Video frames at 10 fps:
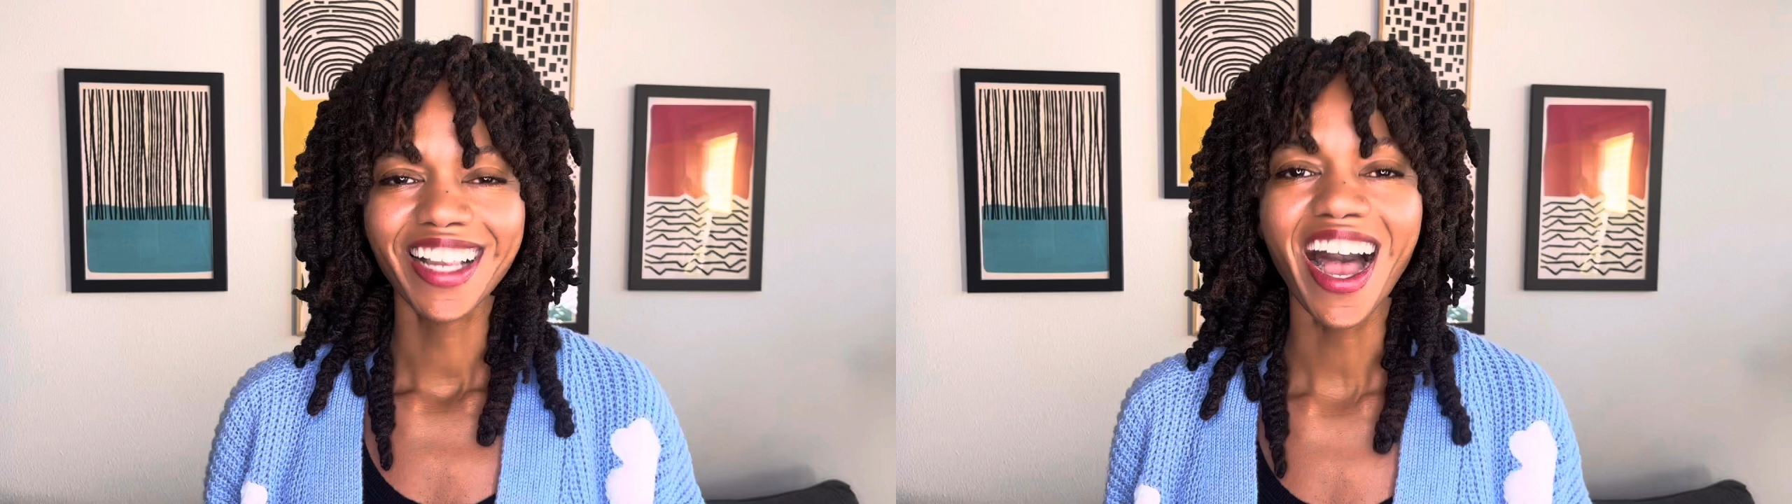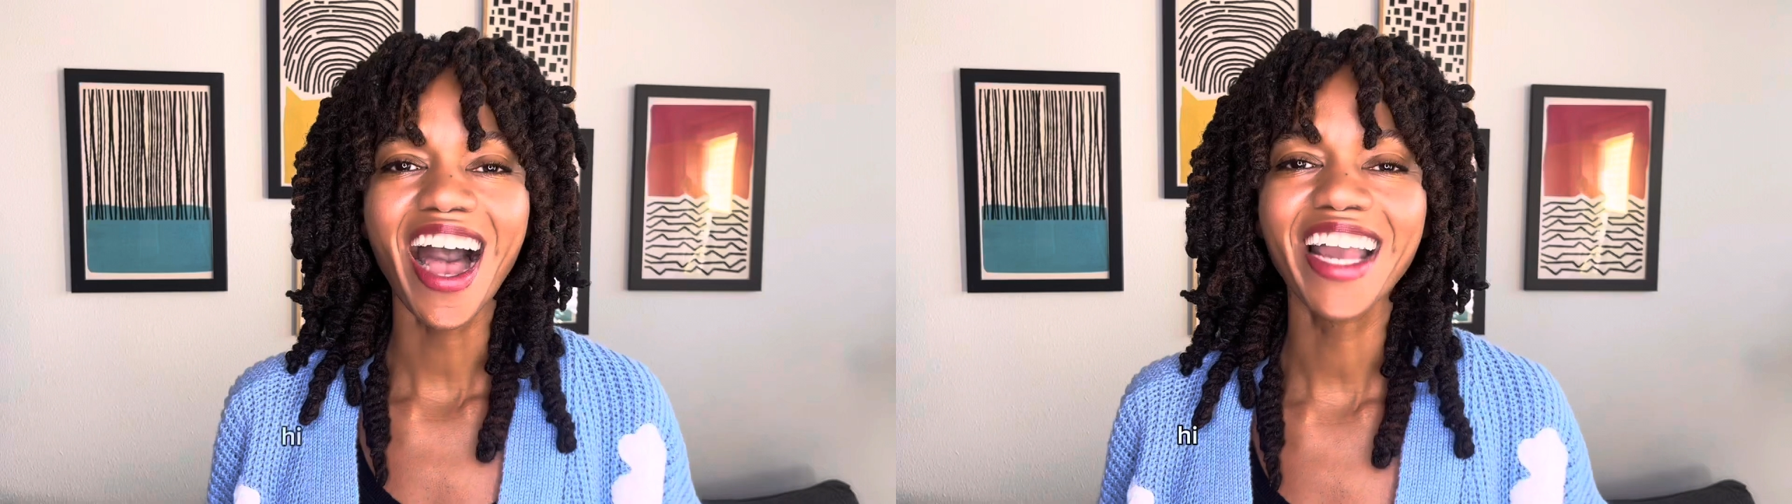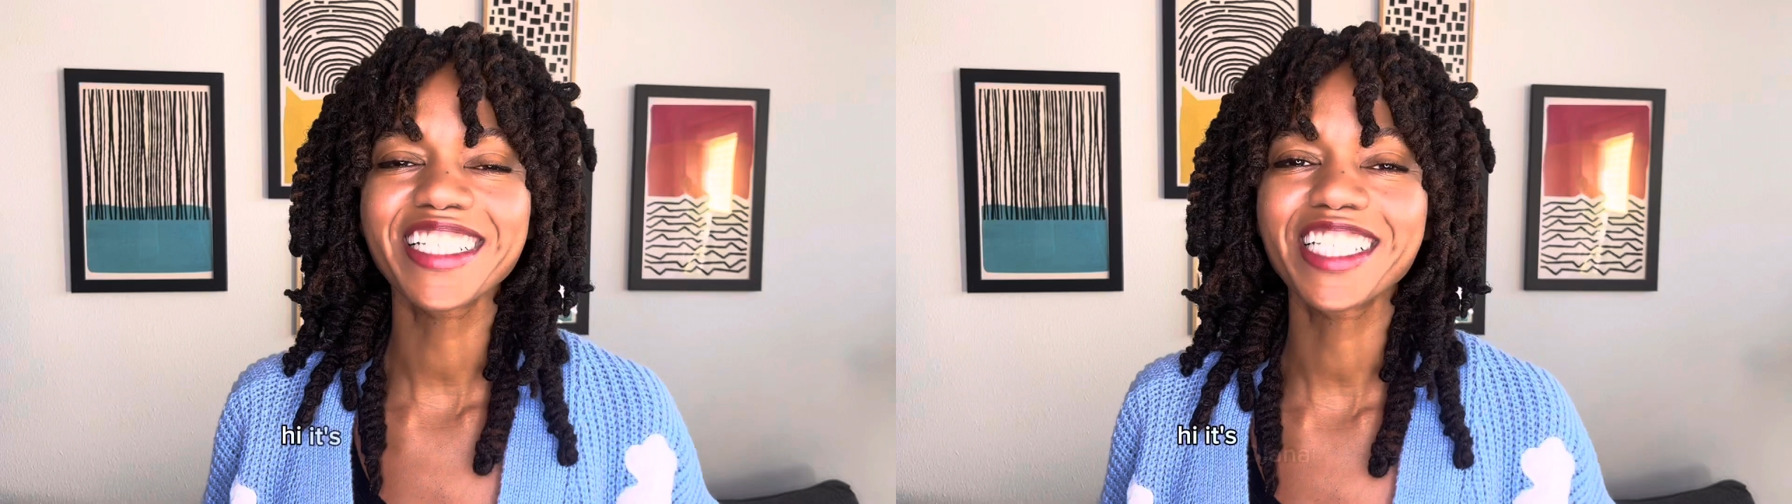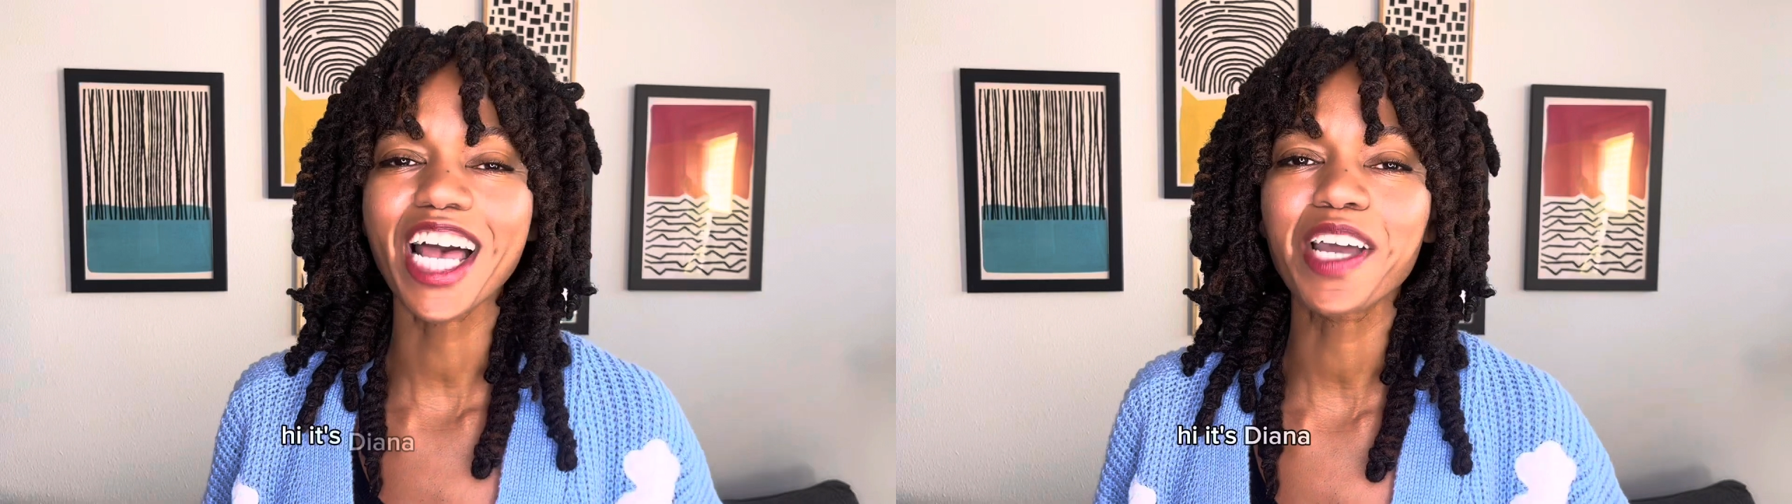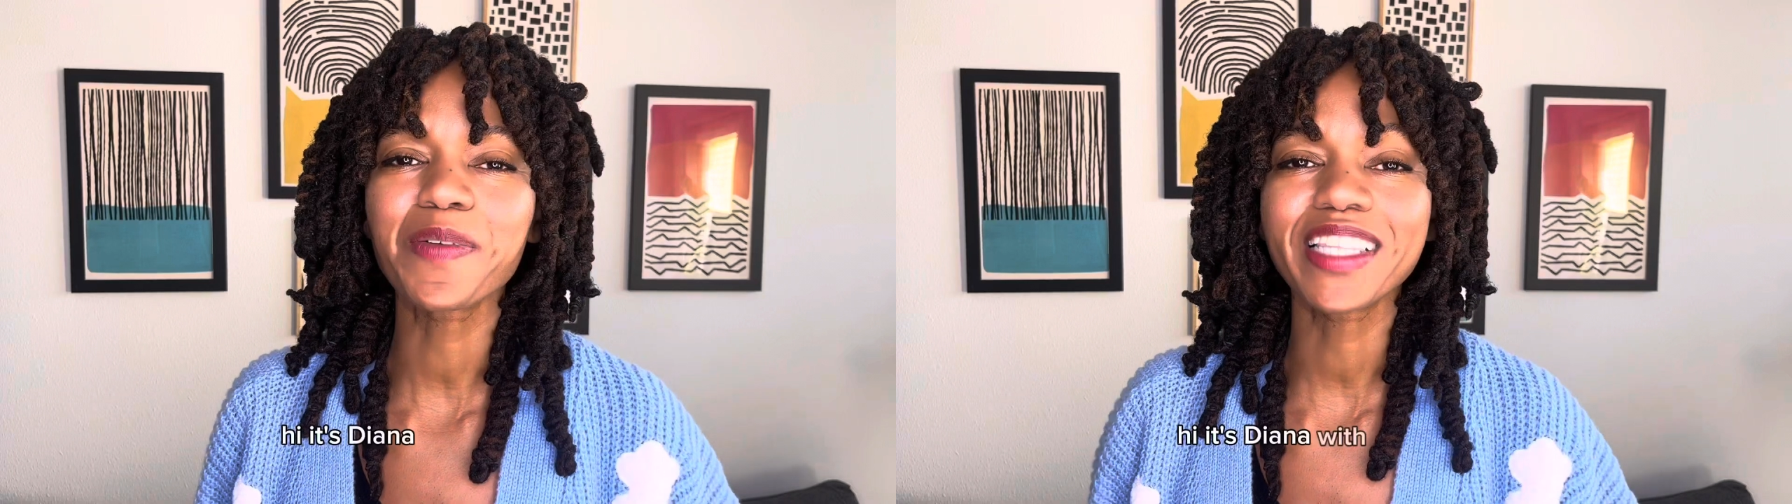hi, it's
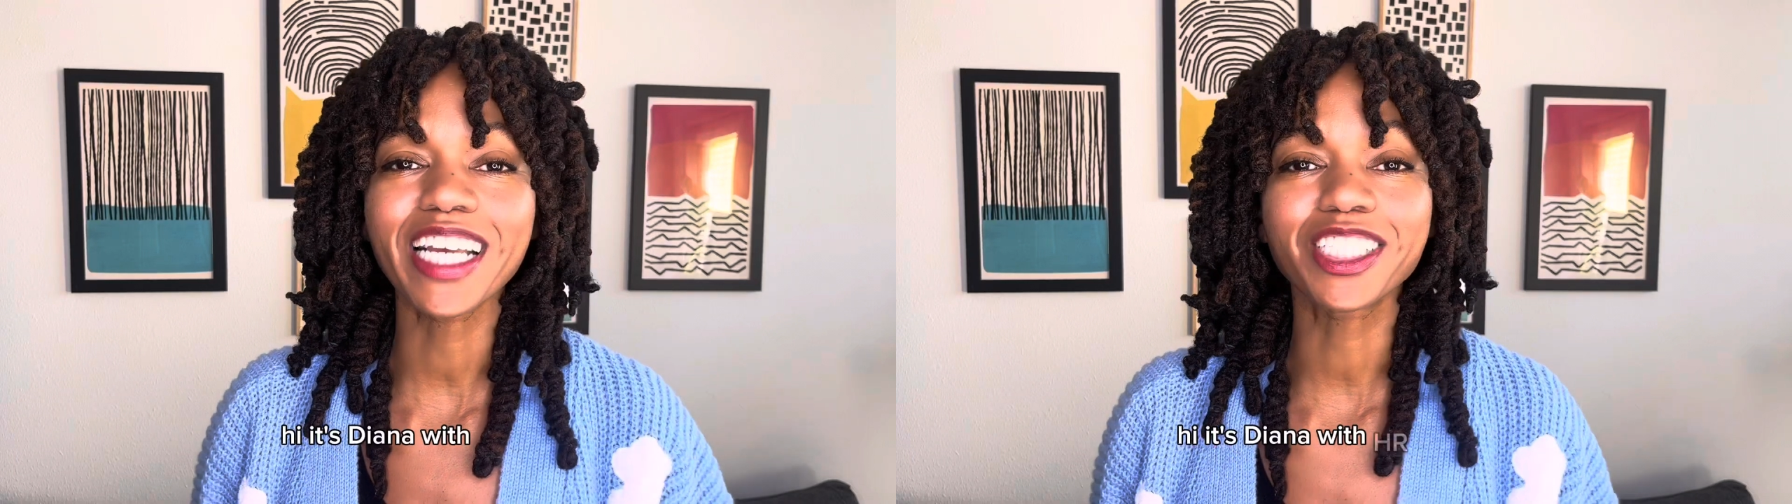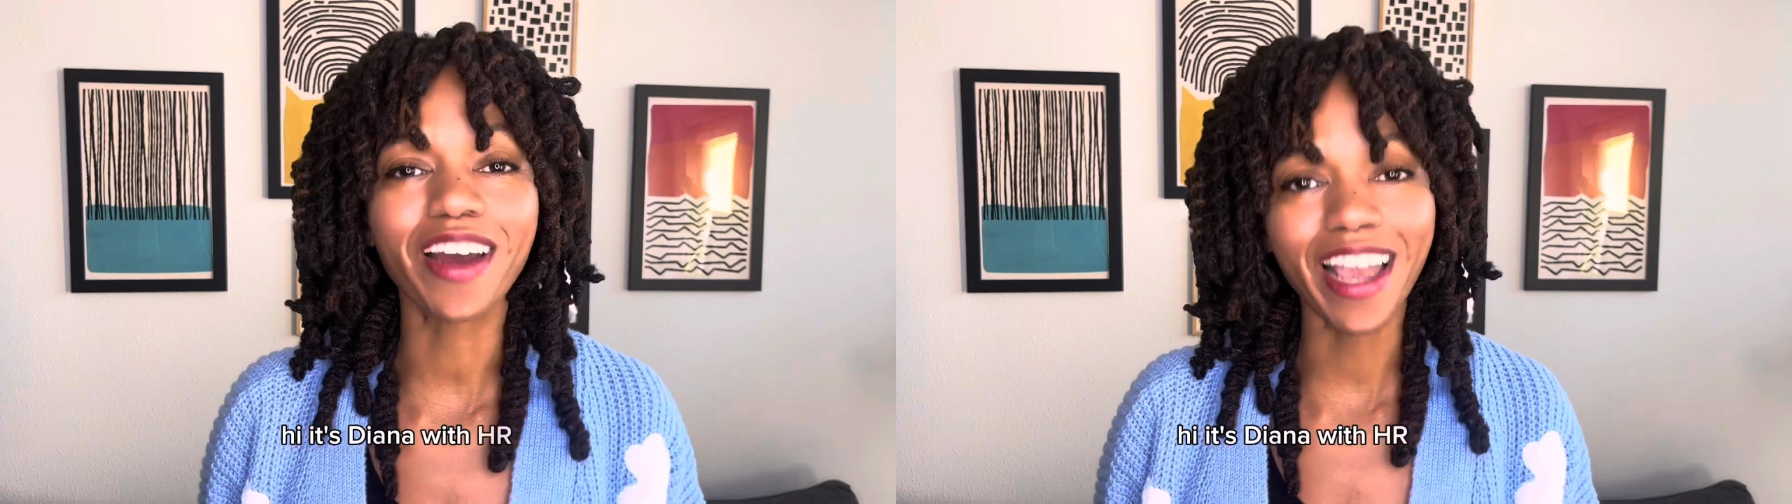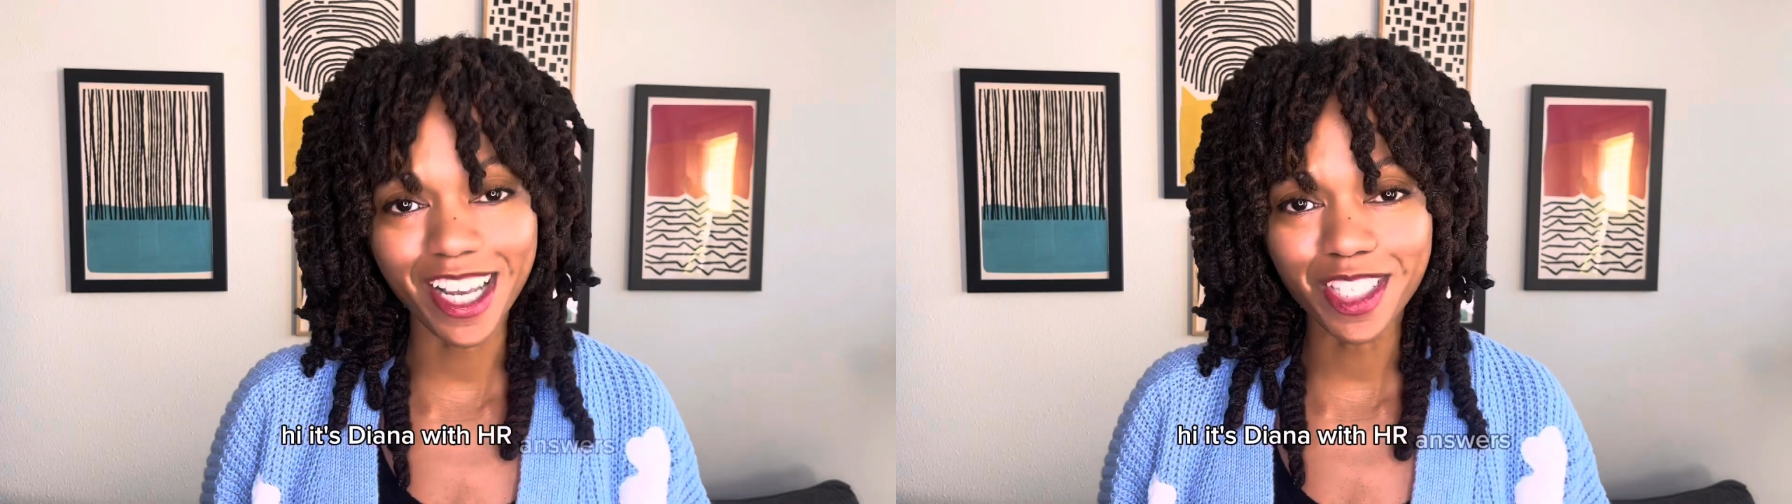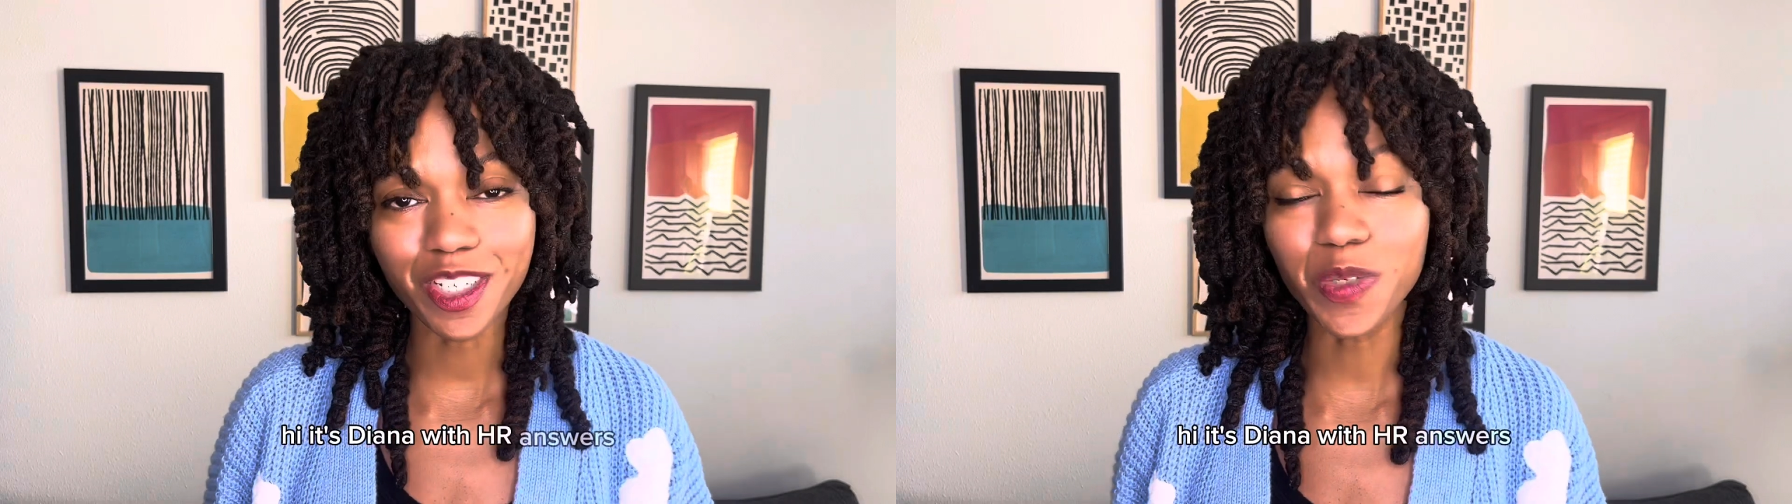Diana with HR Answers,